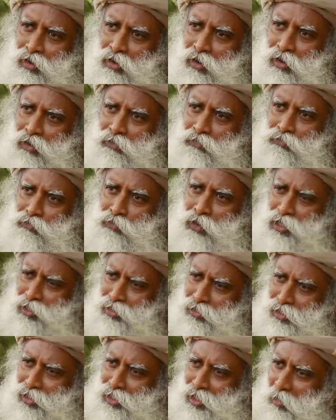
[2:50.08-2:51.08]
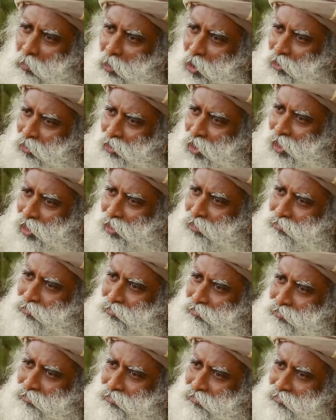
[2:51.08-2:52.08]
of wondering about
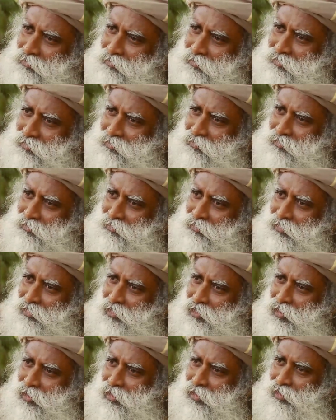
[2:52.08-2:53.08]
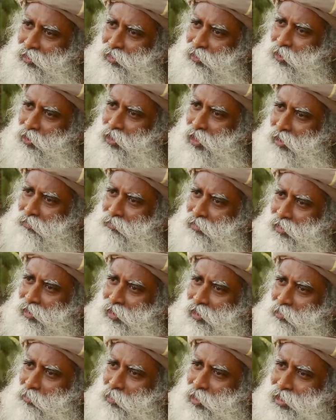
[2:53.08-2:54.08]
life, not having
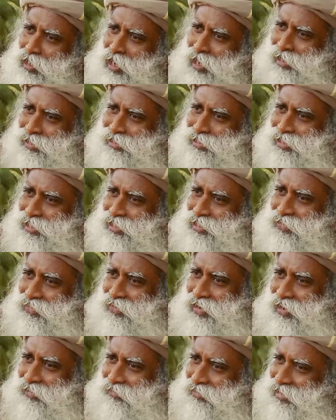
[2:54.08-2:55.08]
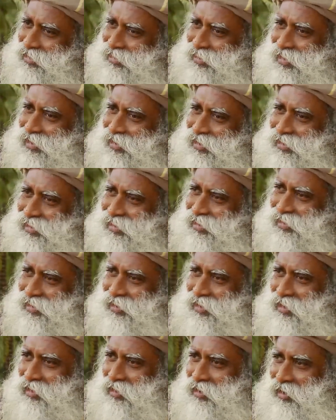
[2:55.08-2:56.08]
ready-made answers for everything.
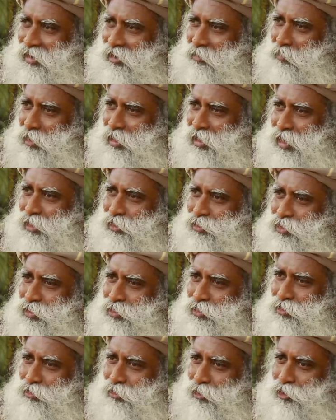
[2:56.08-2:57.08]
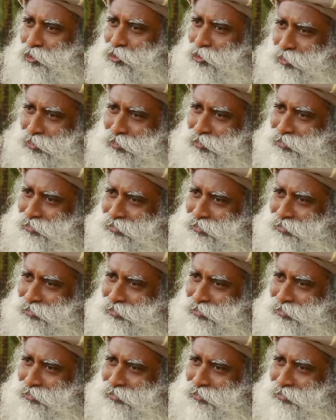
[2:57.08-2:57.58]
Ready-made answers are religion,